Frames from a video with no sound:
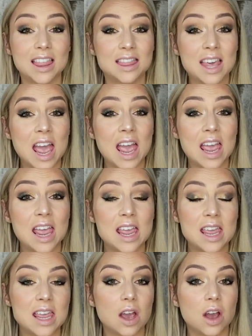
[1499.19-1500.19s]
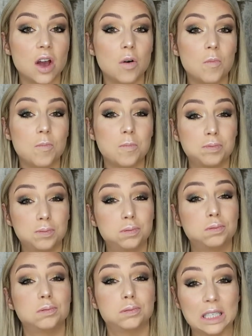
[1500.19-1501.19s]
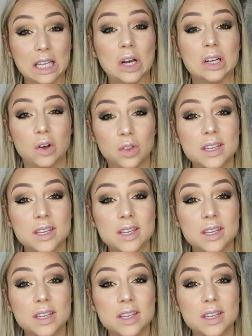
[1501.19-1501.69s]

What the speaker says: They, on